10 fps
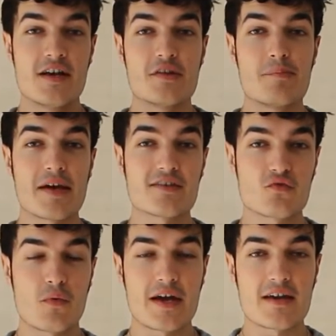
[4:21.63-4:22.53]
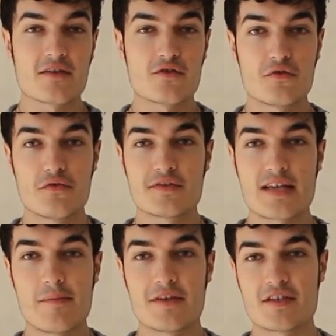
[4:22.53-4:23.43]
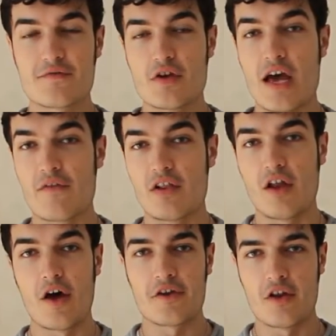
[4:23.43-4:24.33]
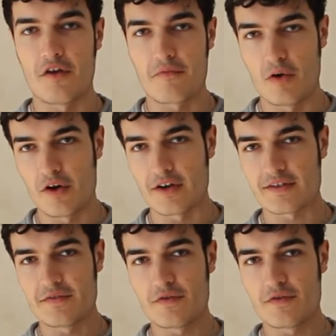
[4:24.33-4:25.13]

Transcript: the best way to use them is if you have a lot, a lot of products.